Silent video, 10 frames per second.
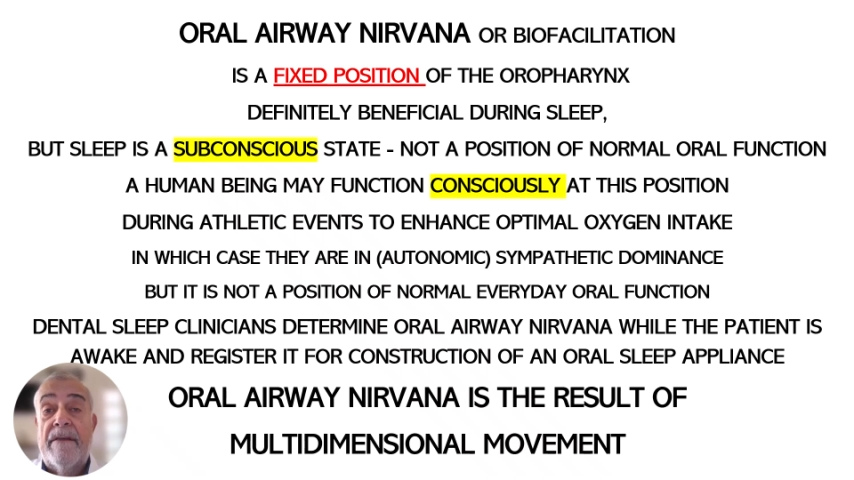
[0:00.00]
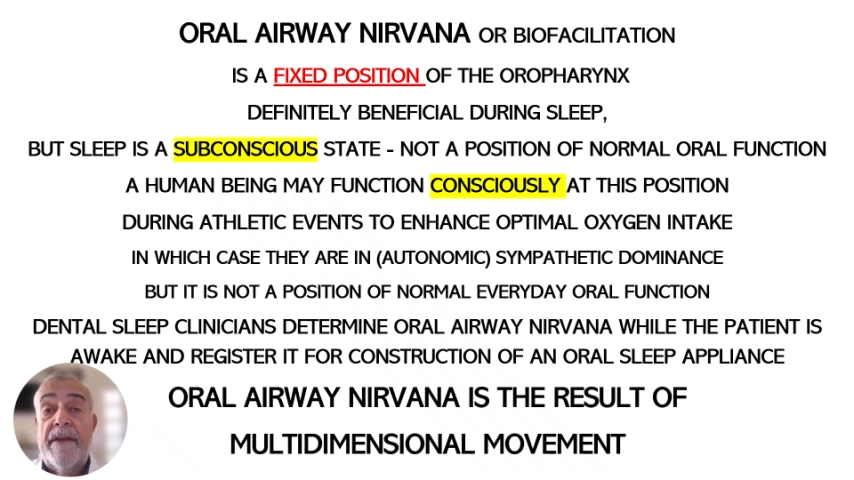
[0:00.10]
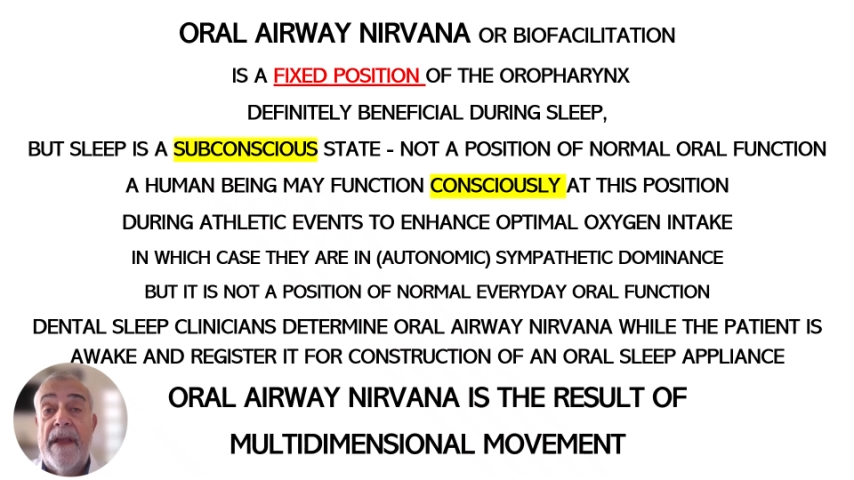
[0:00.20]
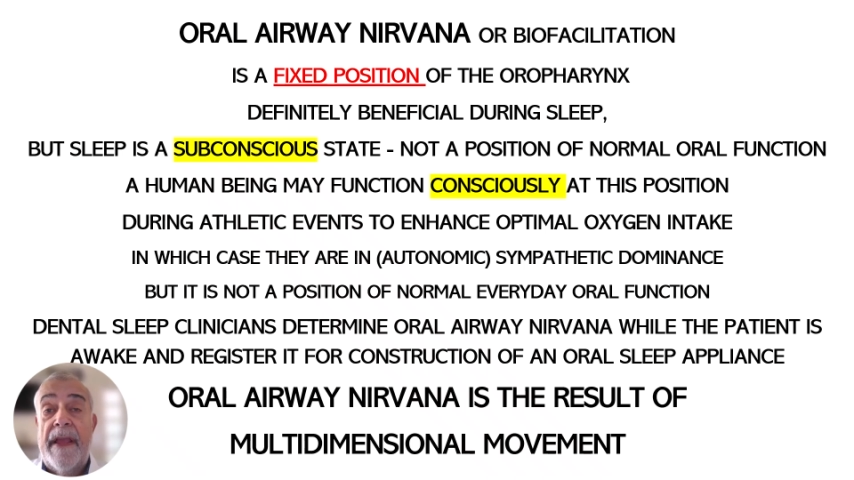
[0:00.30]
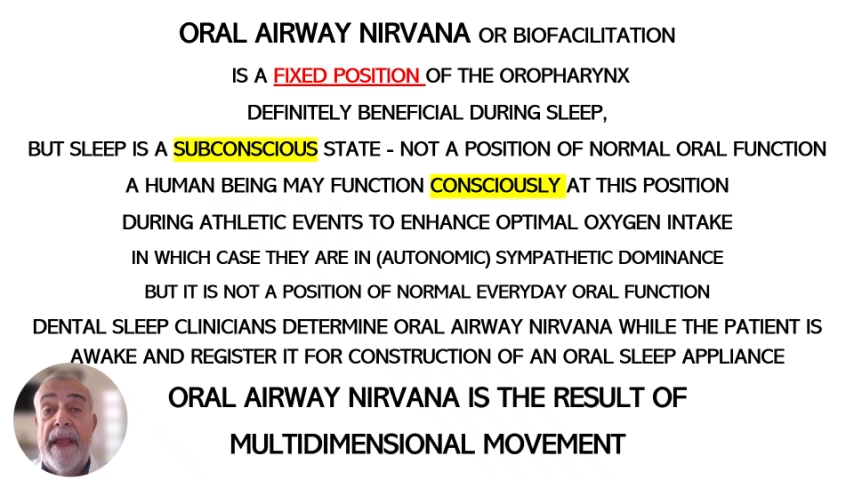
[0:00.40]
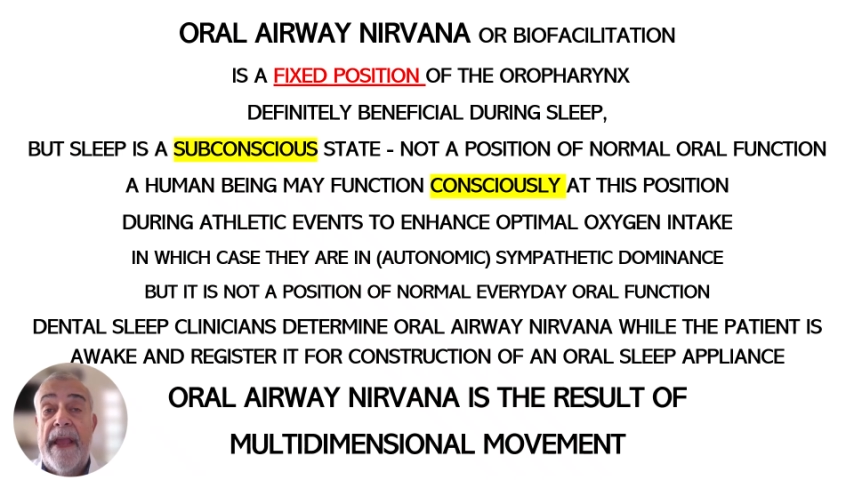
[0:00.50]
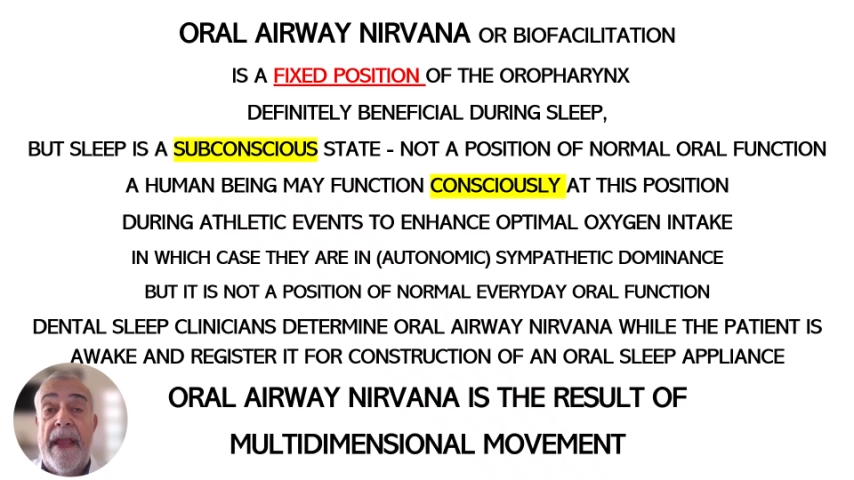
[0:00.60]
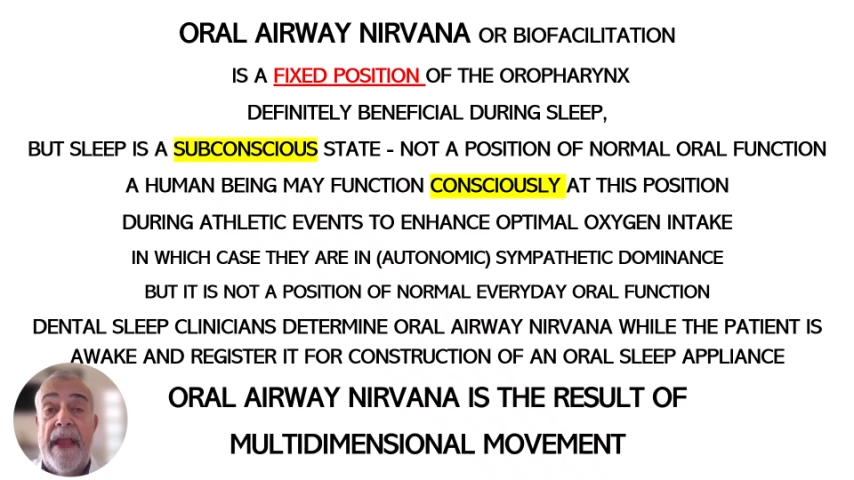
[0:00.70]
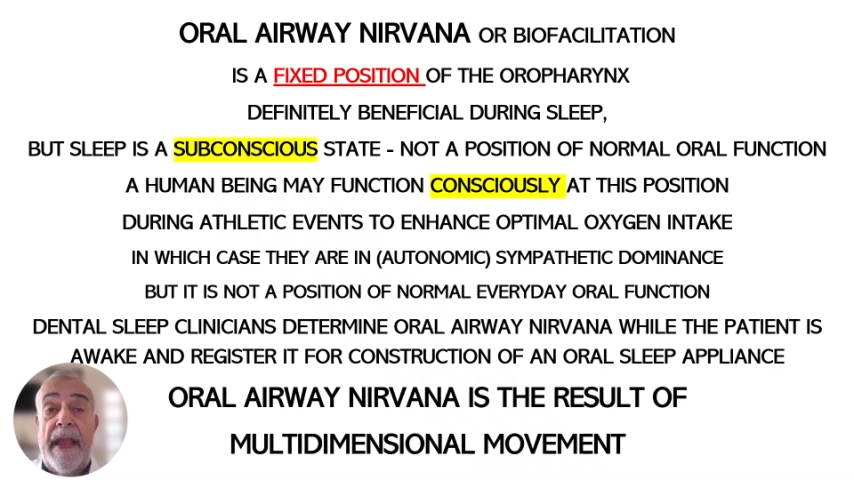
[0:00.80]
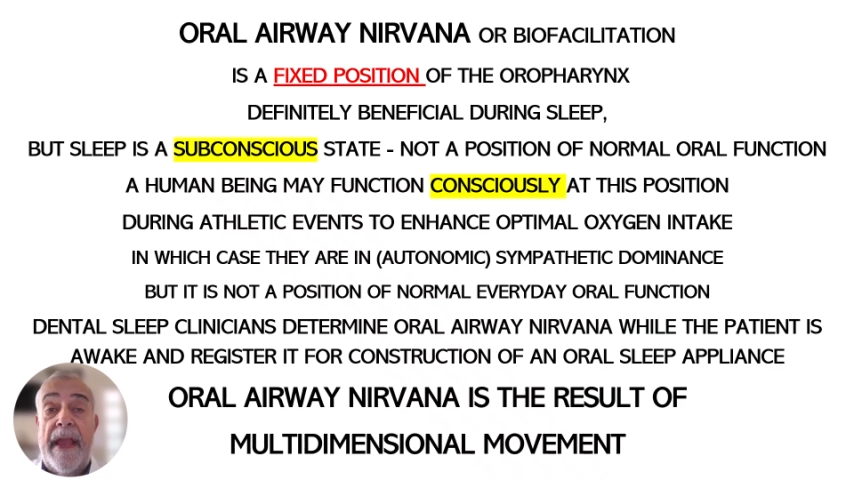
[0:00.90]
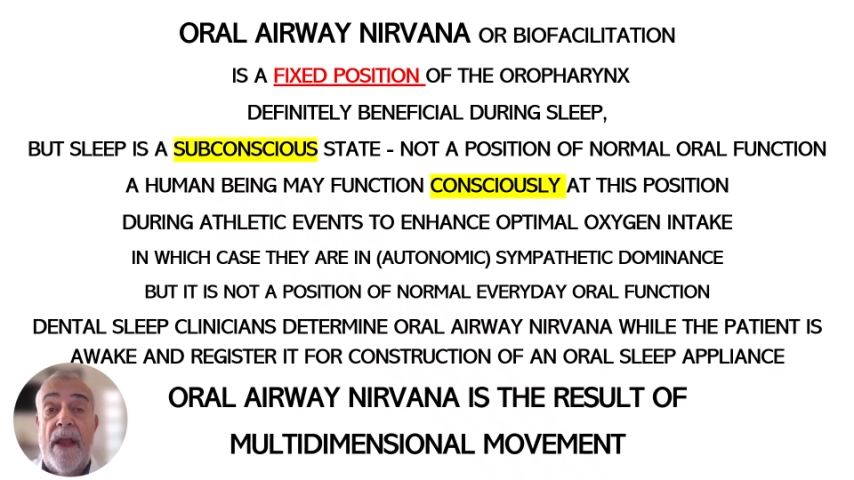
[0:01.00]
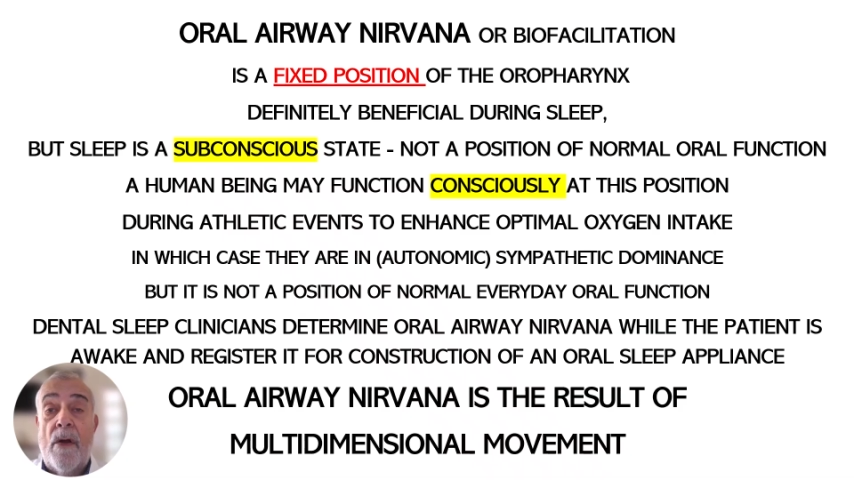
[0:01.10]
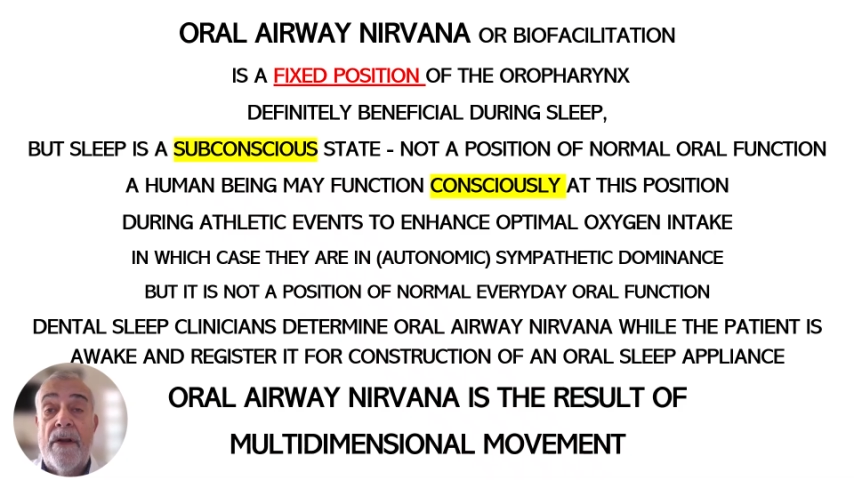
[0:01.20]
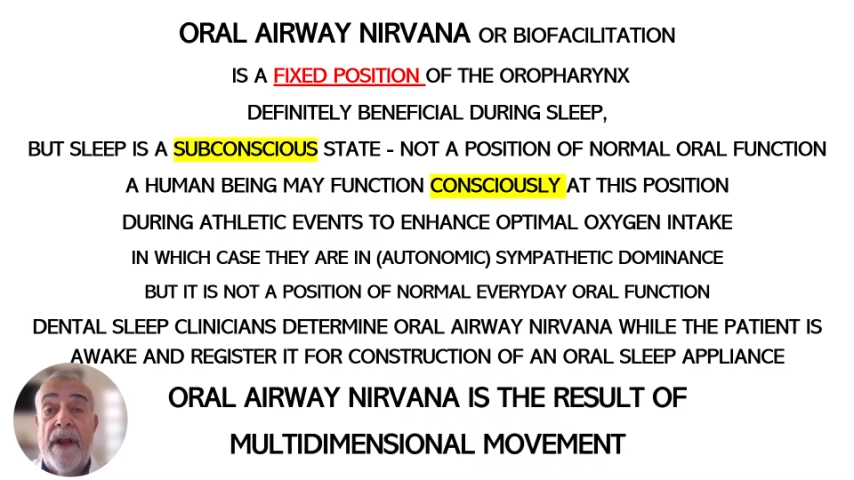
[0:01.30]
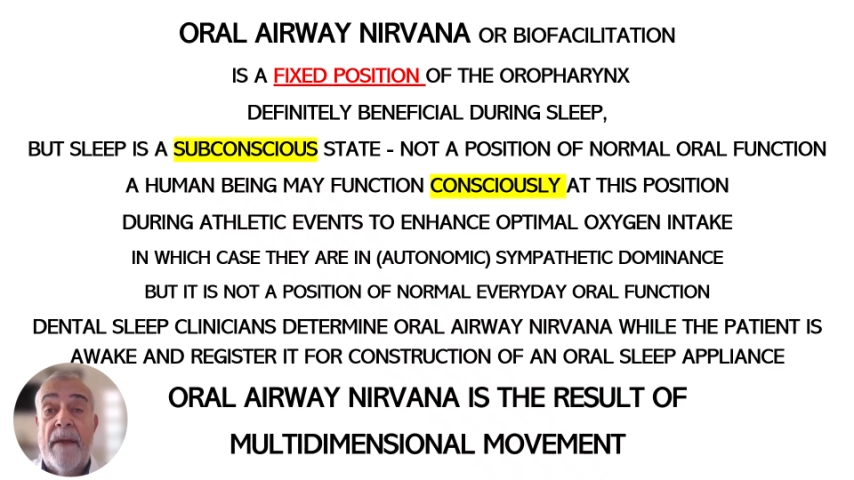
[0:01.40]
in
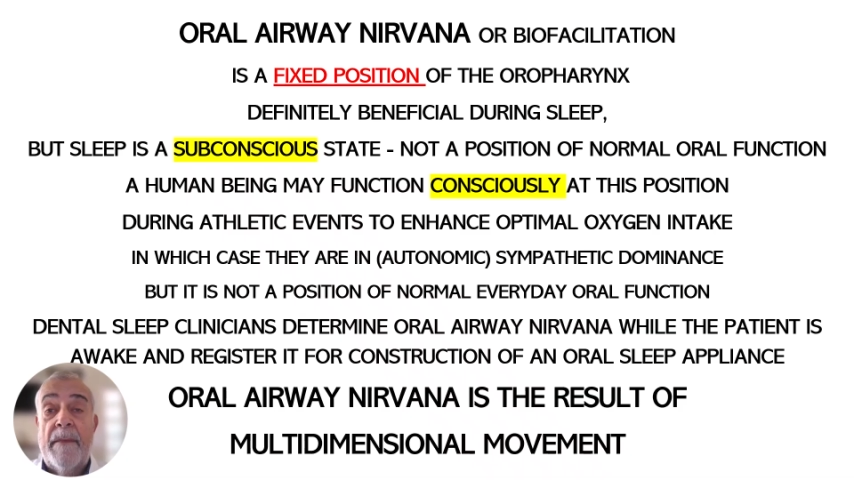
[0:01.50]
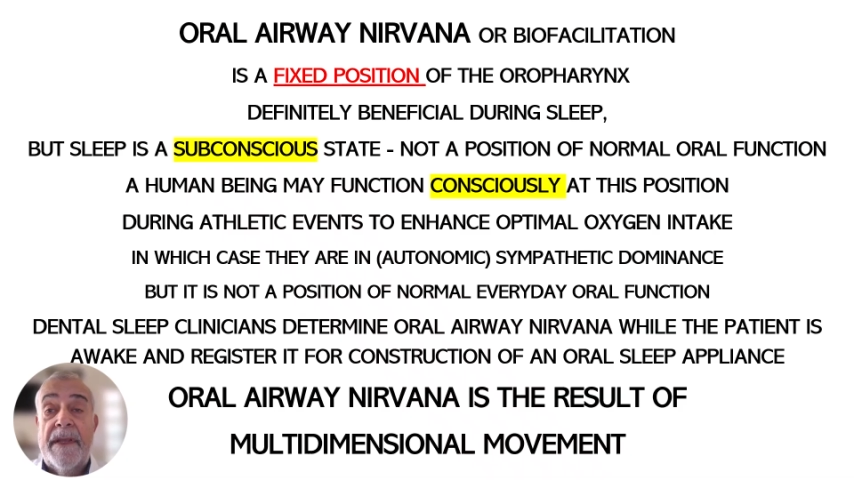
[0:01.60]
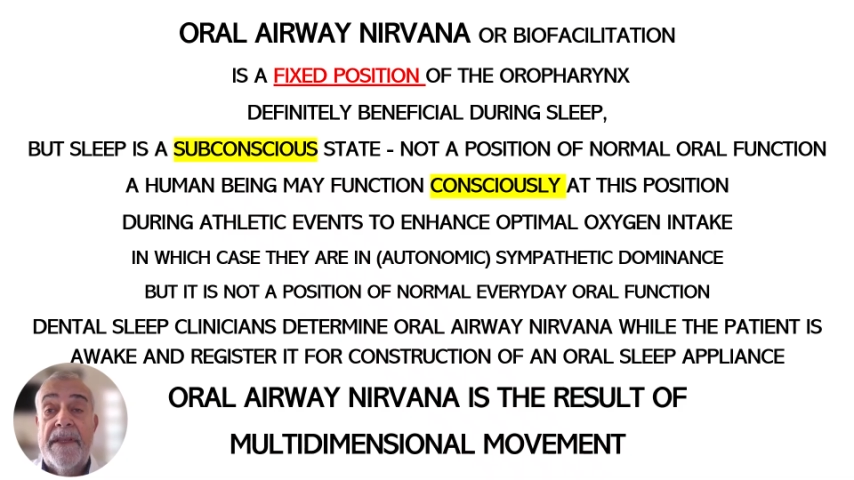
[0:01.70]
autonomic